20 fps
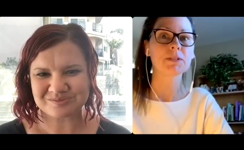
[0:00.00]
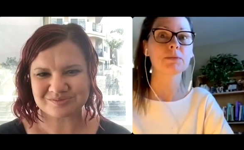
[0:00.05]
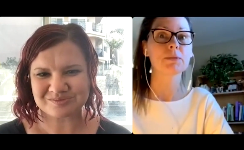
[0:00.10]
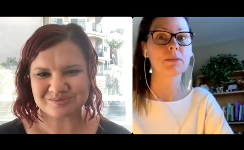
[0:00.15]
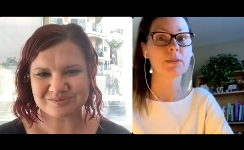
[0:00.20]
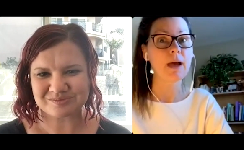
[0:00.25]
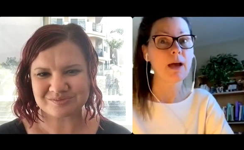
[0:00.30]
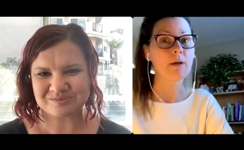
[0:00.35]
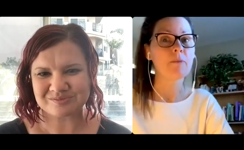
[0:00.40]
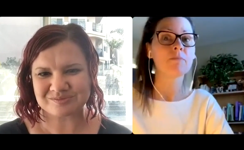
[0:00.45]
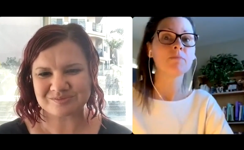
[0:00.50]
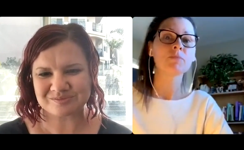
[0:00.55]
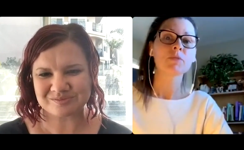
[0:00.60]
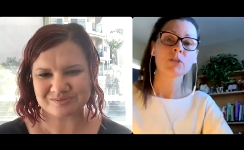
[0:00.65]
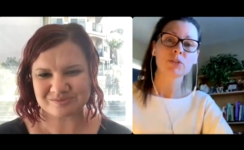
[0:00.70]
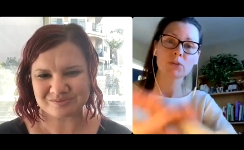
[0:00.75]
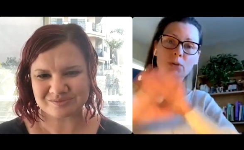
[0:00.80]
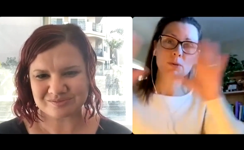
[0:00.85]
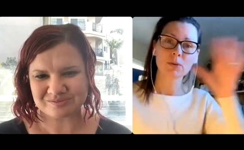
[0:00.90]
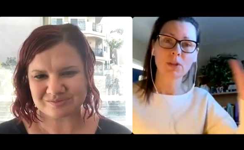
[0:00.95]
Speaker 1: with that.
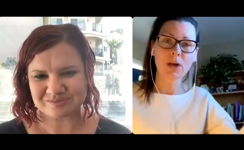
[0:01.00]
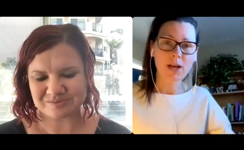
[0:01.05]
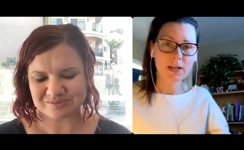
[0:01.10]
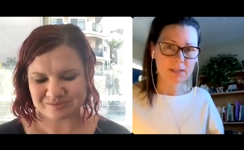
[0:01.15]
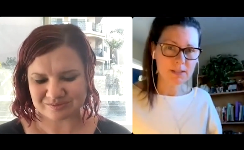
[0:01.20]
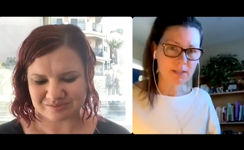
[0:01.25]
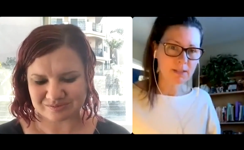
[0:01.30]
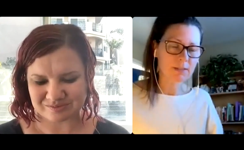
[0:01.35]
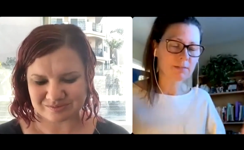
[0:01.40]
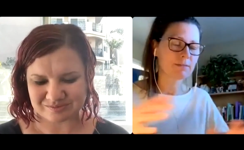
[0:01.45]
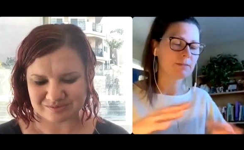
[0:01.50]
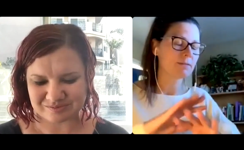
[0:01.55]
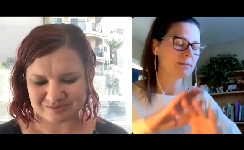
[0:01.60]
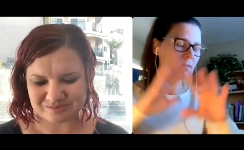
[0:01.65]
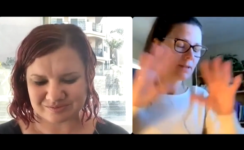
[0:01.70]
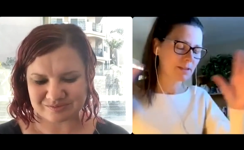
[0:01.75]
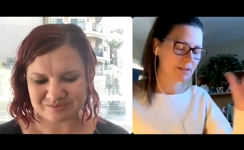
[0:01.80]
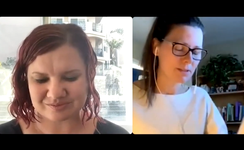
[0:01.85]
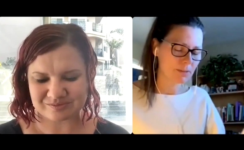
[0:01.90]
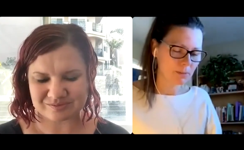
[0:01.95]
So lots of
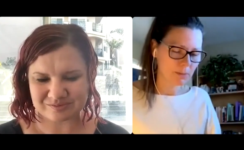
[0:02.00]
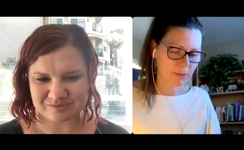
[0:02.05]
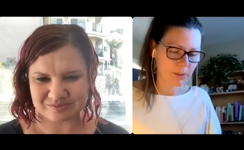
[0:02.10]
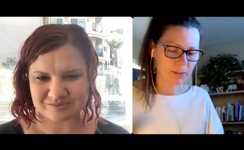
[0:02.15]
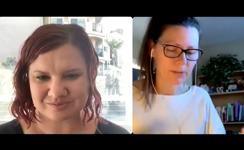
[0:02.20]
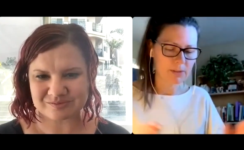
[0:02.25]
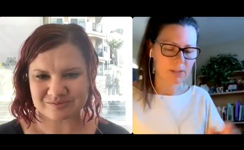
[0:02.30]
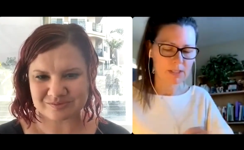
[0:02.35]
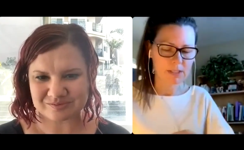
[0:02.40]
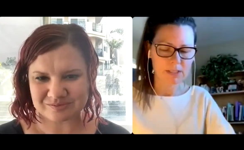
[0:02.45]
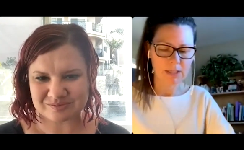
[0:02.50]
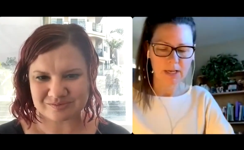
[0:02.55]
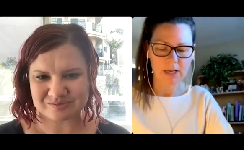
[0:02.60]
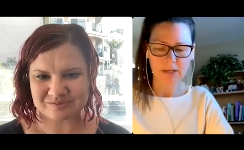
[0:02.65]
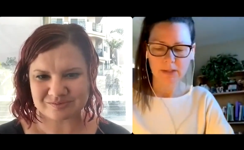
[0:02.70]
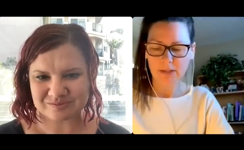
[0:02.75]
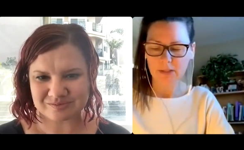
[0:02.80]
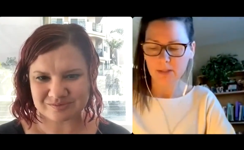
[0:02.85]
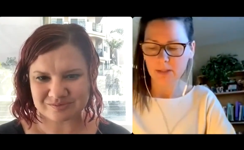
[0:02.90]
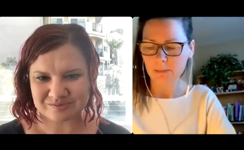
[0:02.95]
lots of words, lots of
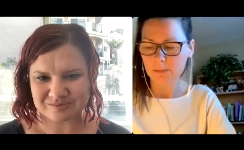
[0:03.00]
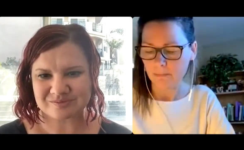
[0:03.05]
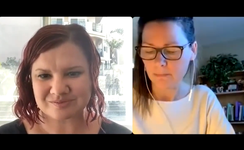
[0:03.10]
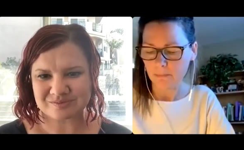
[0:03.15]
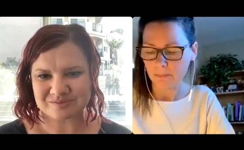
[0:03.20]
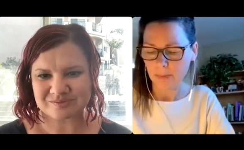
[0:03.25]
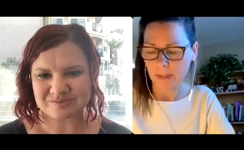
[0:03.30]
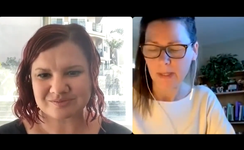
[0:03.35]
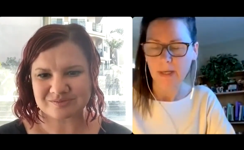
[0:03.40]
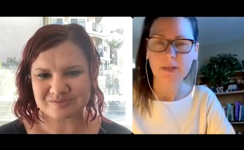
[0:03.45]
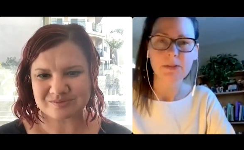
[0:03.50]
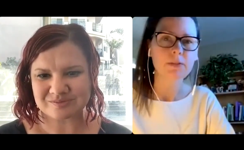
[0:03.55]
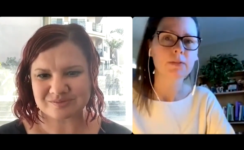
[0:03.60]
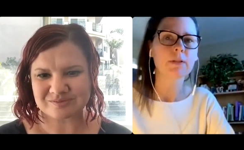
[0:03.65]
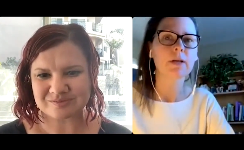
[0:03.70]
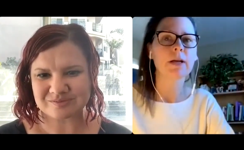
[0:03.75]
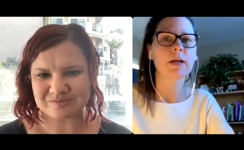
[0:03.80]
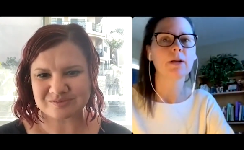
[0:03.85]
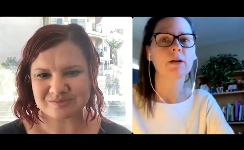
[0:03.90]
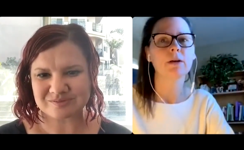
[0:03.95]
acronyms, but
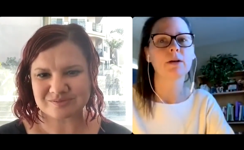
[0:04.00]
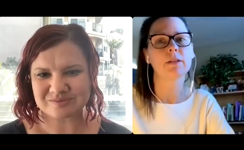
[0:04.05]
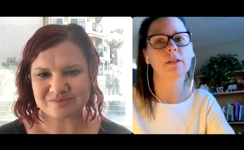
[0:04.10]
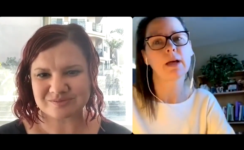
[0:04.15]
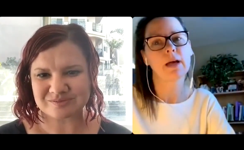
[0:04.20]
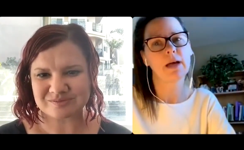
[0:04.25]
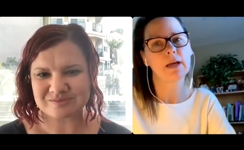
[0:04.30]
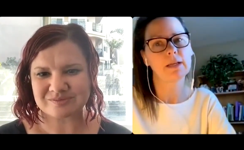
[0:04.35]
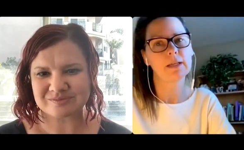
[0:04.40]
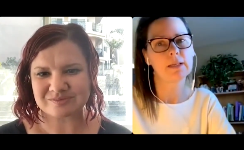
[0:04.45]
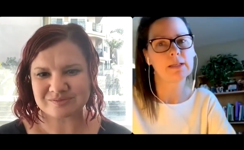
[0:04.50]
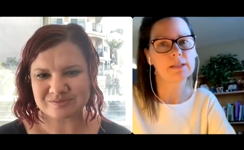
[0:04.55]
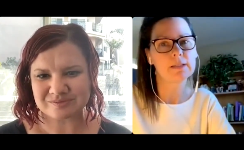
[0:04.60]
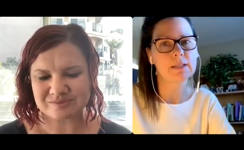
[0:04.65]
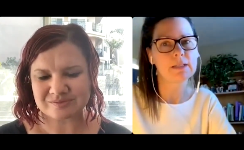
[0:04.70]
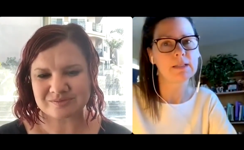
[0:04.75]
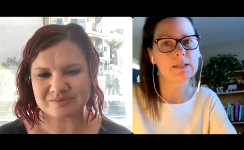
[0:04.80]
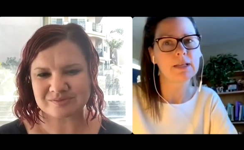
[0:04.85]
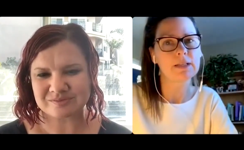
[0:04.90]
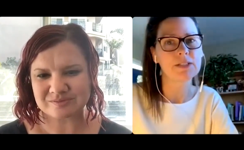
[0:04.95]
underlying all that
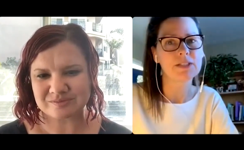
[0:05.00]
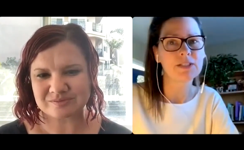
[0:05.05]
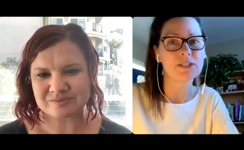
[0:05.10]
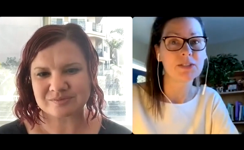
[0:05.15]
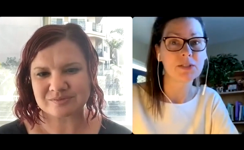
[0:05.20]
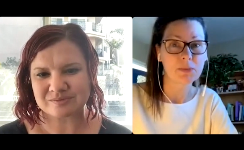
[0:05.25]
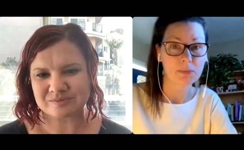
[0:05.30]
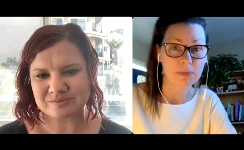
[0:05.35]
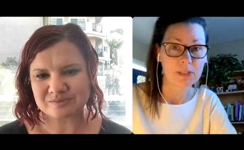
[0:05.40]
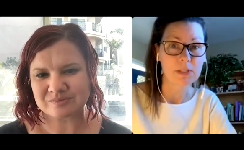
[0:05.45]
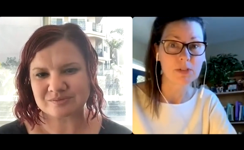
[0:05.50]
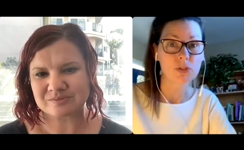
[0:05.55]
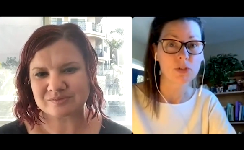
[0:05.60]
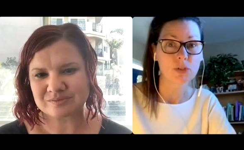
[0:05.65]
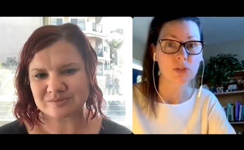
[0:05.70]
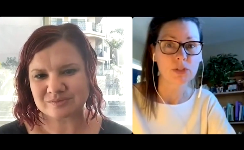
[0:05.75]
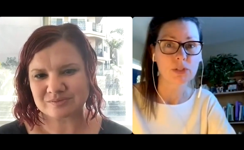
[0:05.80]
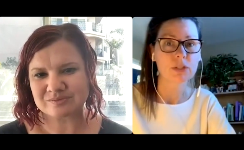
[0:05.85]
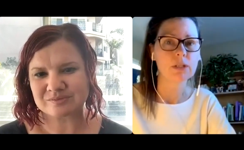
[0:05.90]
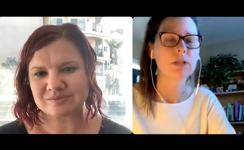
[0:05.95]
is attention to
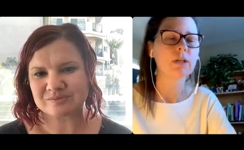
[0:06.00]
research.